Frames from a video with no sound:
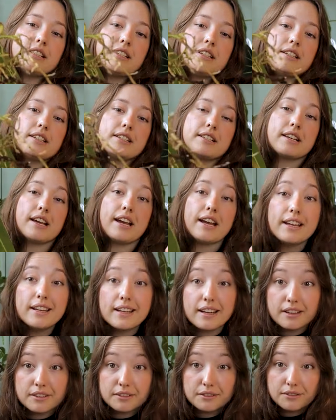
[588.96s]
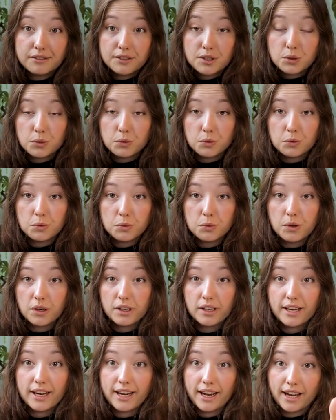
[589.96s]
is enough to
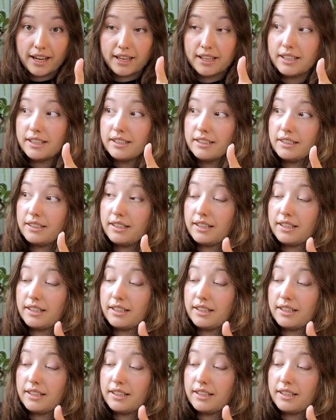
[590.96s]
A,